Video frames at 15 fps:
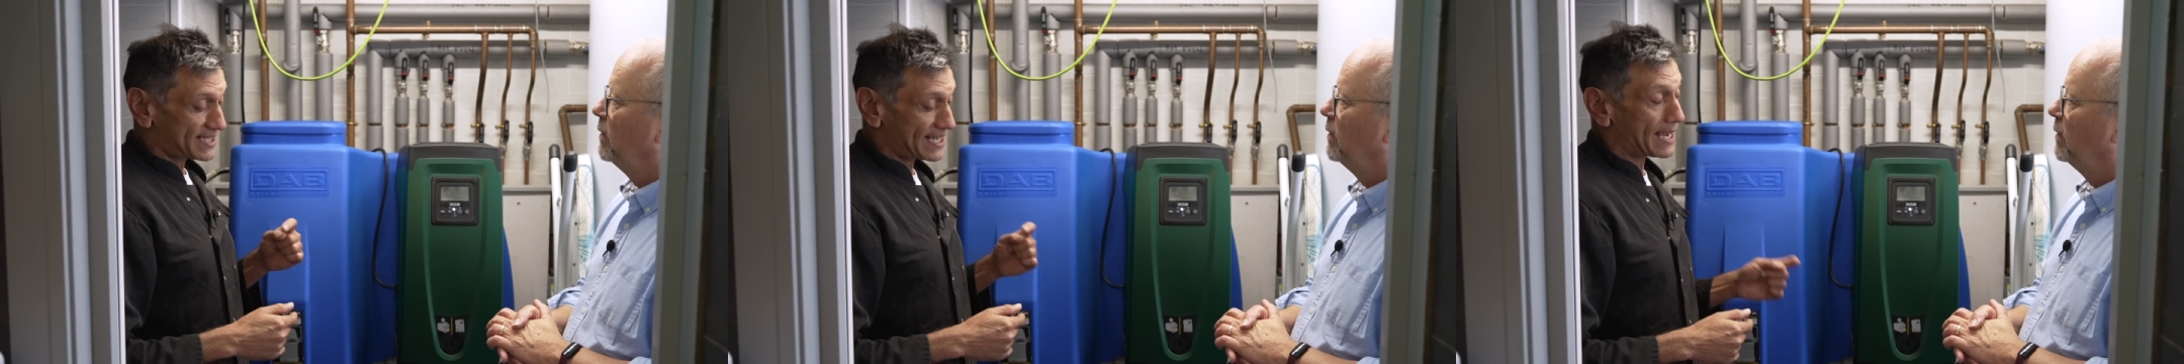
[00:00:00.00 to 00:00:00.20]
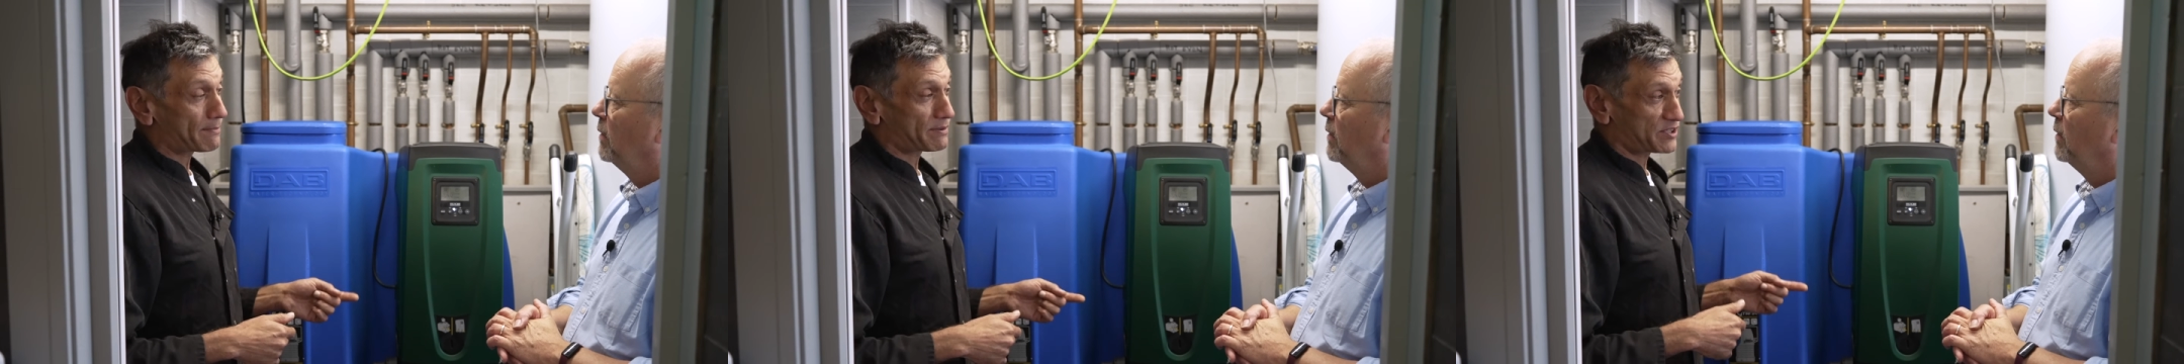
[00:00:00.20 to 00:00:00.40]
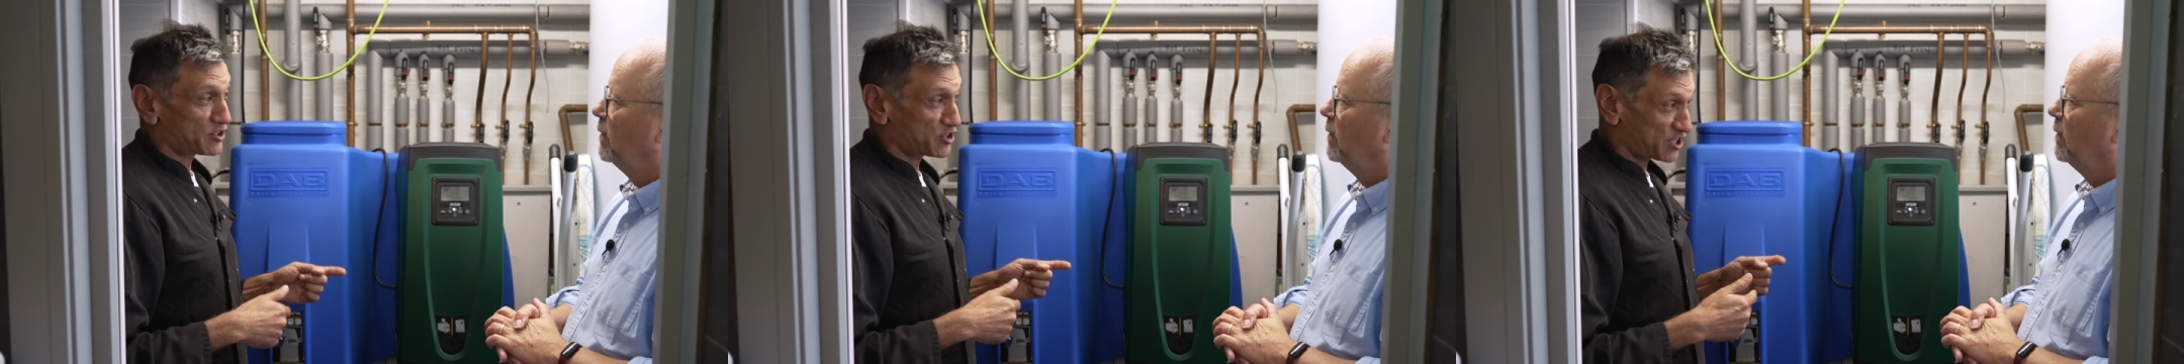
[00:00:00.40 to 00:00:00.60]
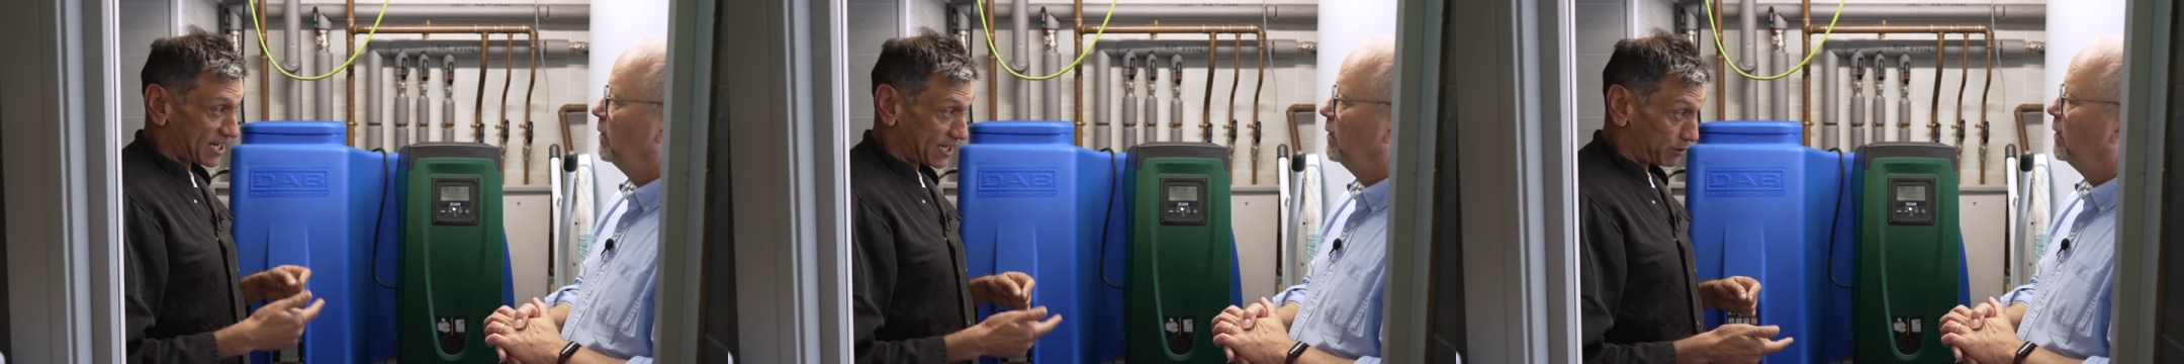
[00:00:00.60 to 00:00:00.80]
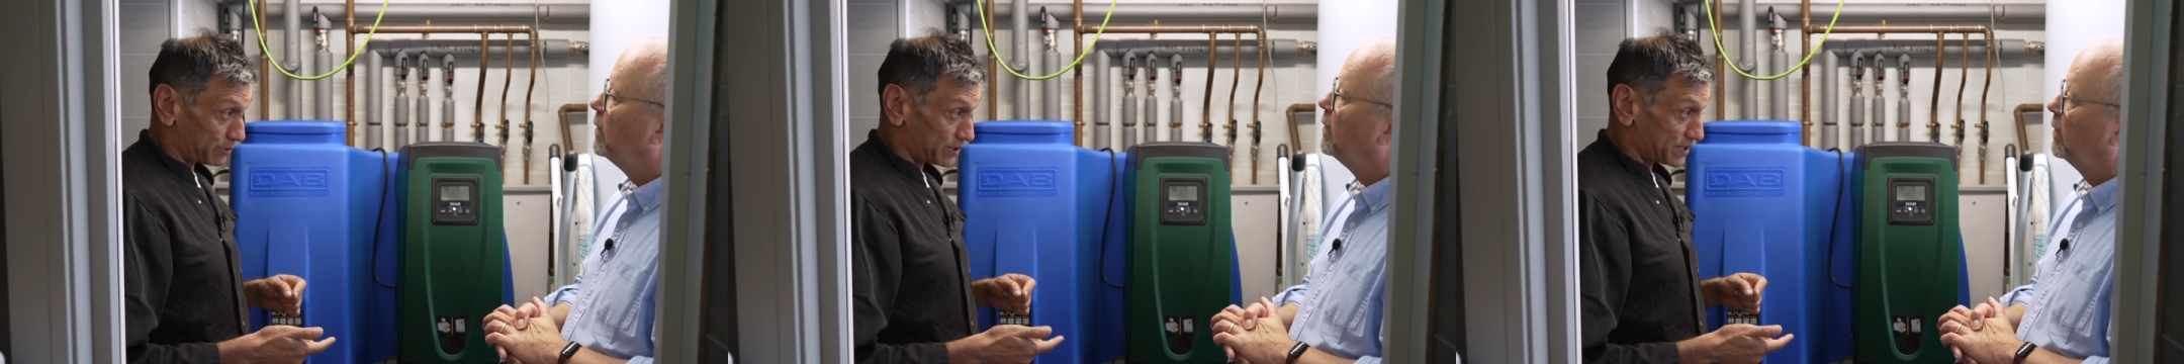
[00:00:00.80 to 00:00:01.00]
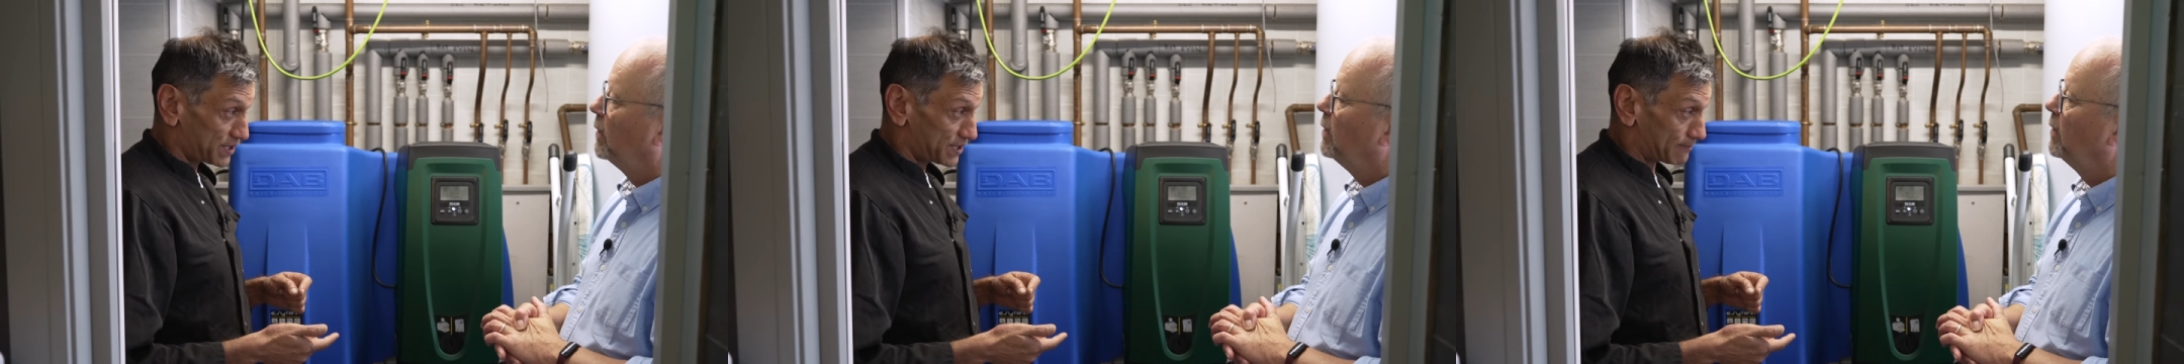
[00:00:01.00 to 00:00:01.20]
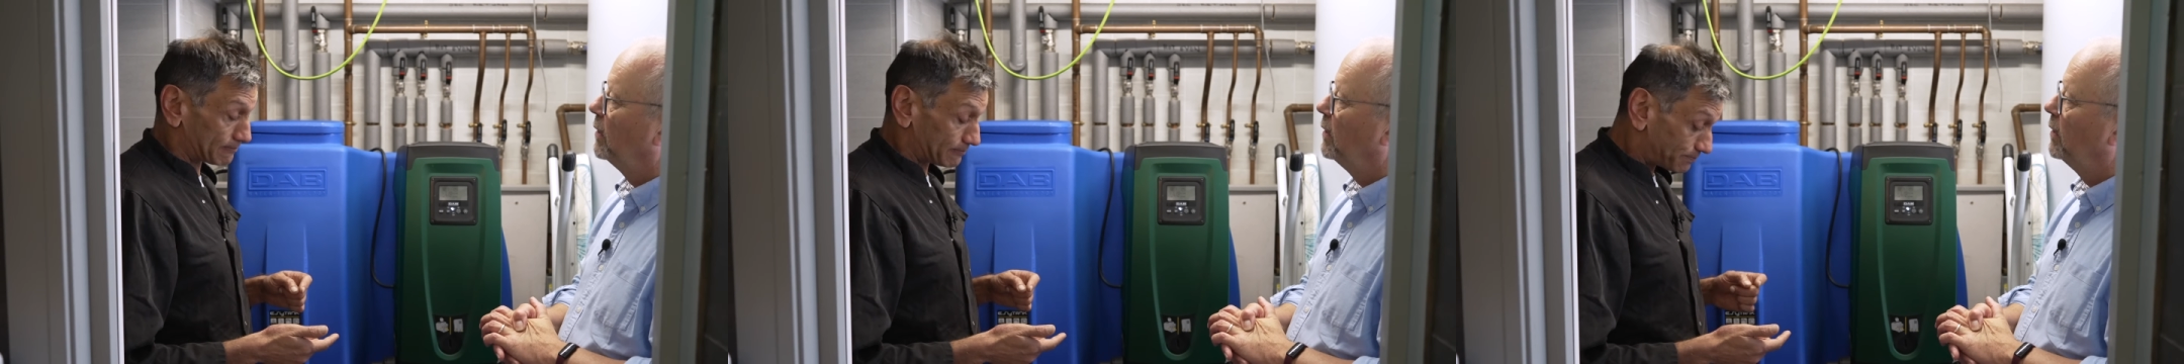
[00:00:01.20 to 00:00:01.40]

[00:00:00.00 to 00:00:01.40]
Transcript: taps and showers,